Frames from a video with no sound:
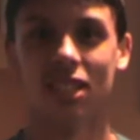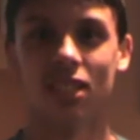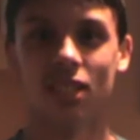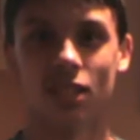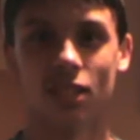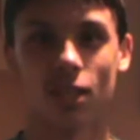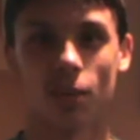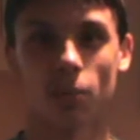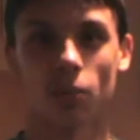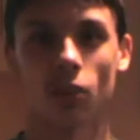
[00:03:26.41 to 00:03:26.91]

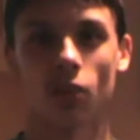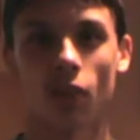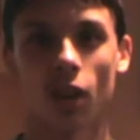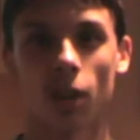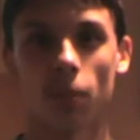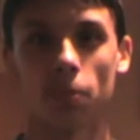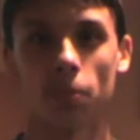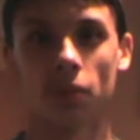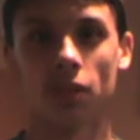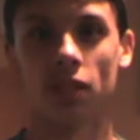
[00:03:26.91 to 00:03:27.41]

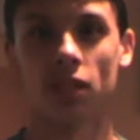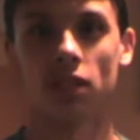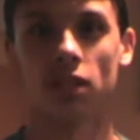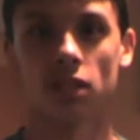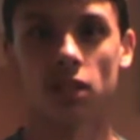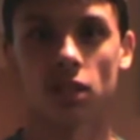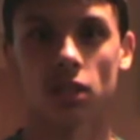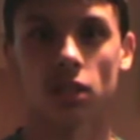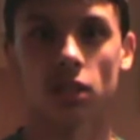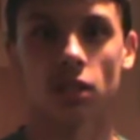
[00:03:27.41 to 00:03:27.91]
Subscribe,
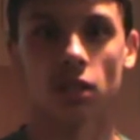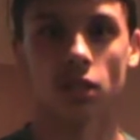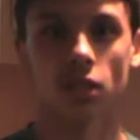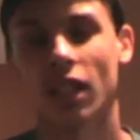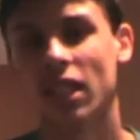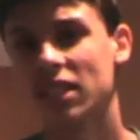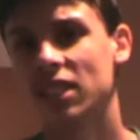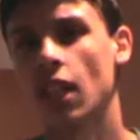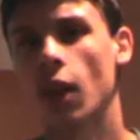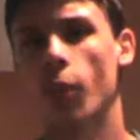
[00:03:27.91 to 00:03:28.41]
please.
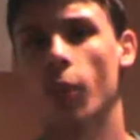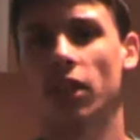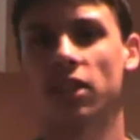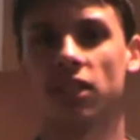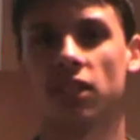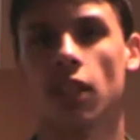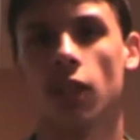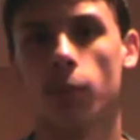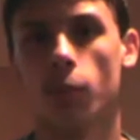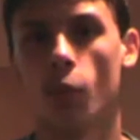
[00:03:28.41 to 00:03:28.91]
Let's not
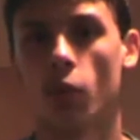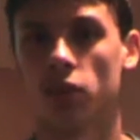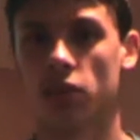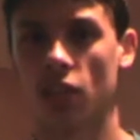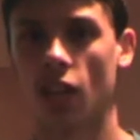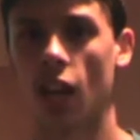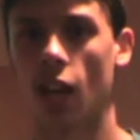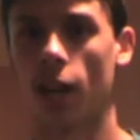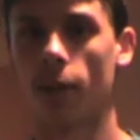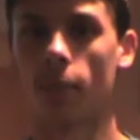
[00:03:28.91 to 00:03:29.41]
waste any more
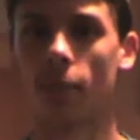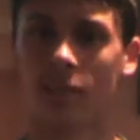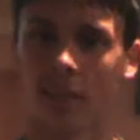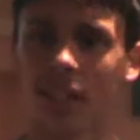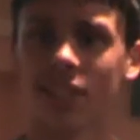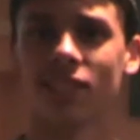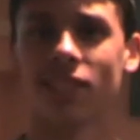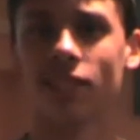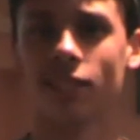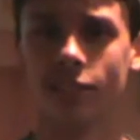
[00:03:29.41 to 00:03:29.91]
time.
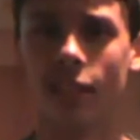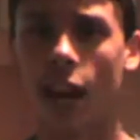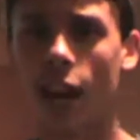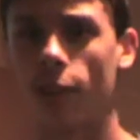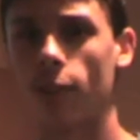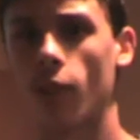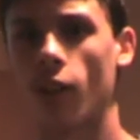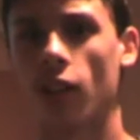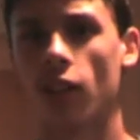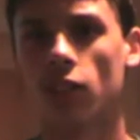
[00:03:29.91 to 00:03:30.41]
Let's
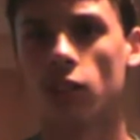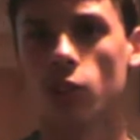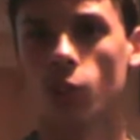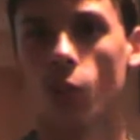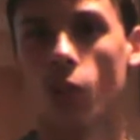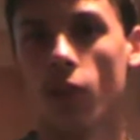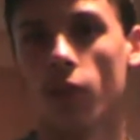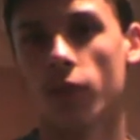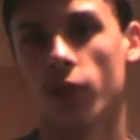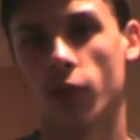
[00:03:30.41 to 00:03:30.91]
dive right into
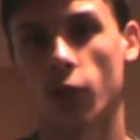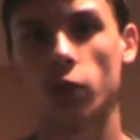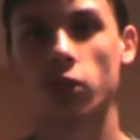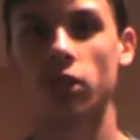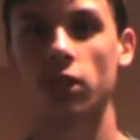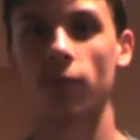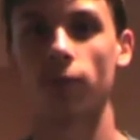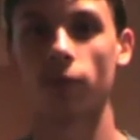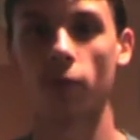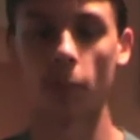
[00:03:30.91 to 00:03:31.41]
our
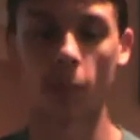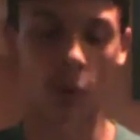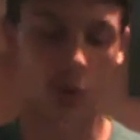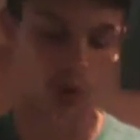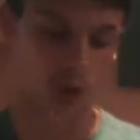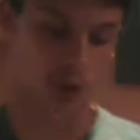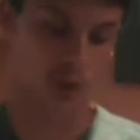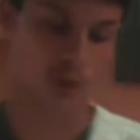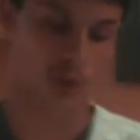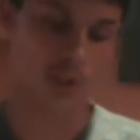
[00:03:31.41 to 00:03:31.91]
first
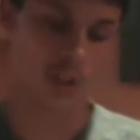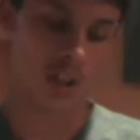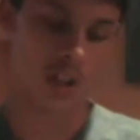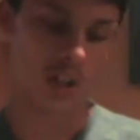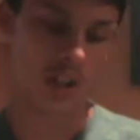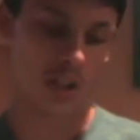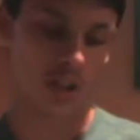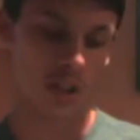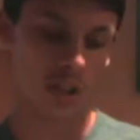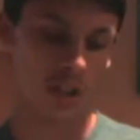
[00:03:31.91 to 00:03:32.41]
infomercial,
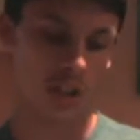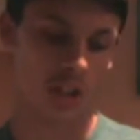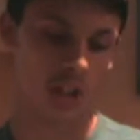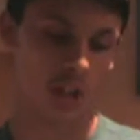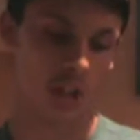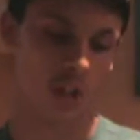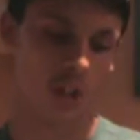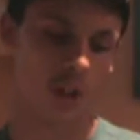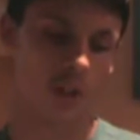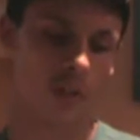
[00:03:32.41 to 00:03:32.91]
the
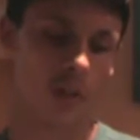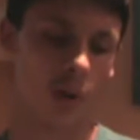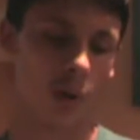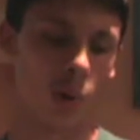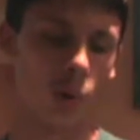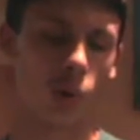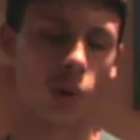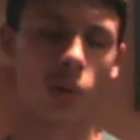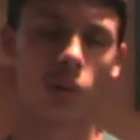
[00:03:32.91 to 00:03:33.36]
Euro